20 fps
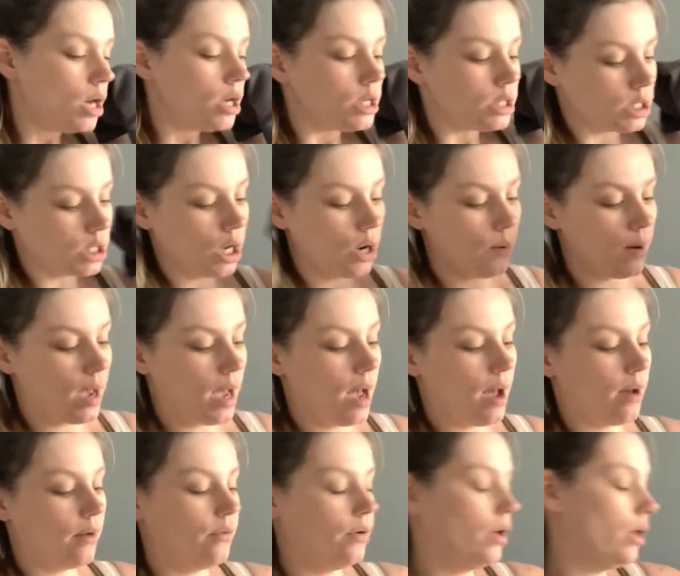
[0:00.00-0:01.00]
So I
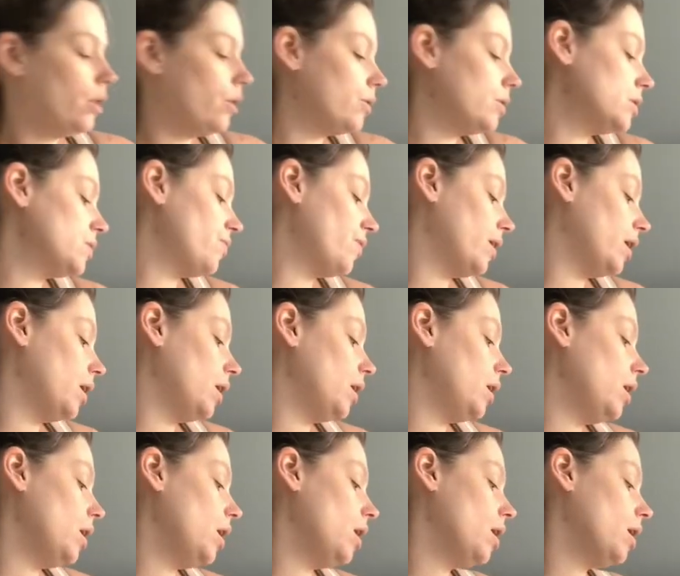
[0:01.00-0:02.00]
have loose
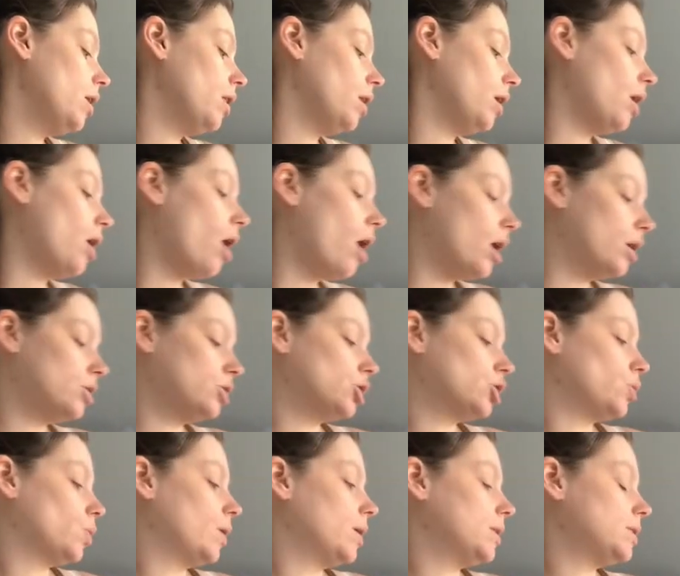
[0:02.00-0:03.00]
fitted, like cotton
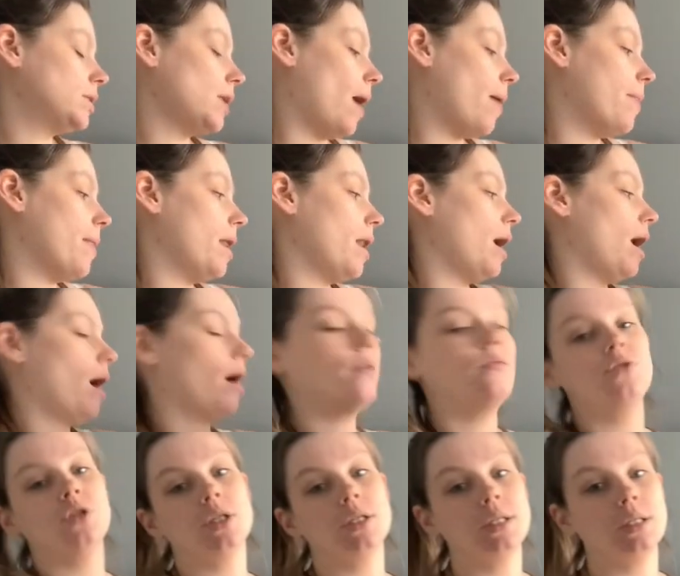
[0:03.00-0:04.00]
shorts, and then I have
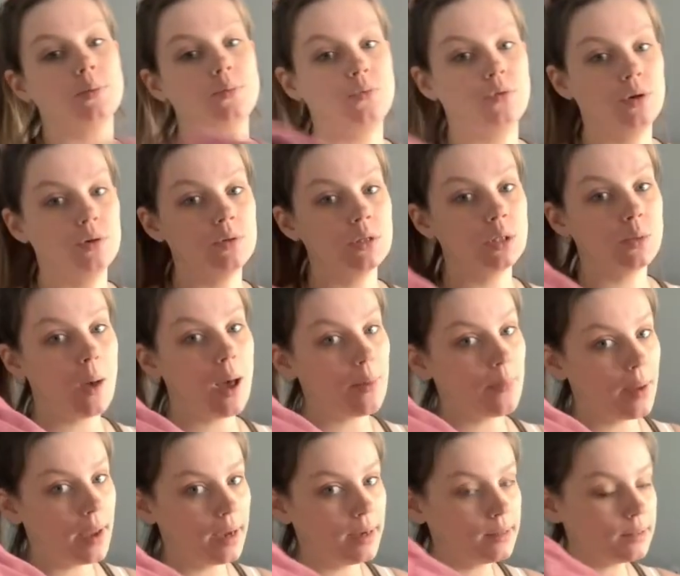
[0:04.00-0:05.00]
just some Root
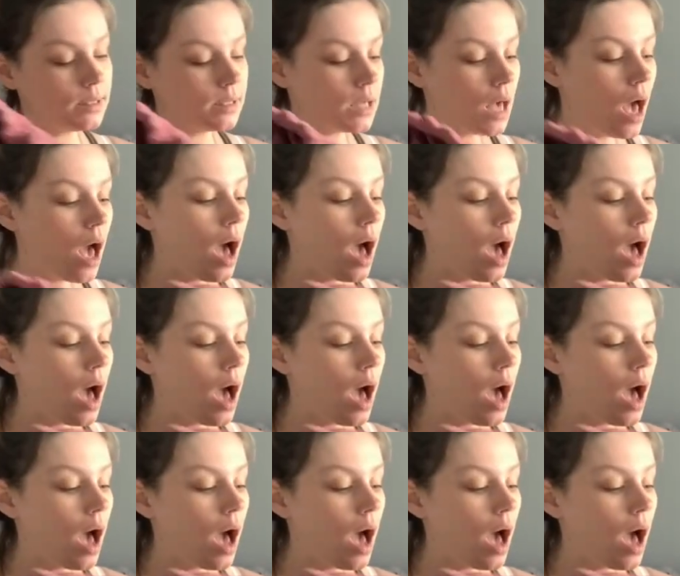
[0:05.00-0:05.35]
sweatpants.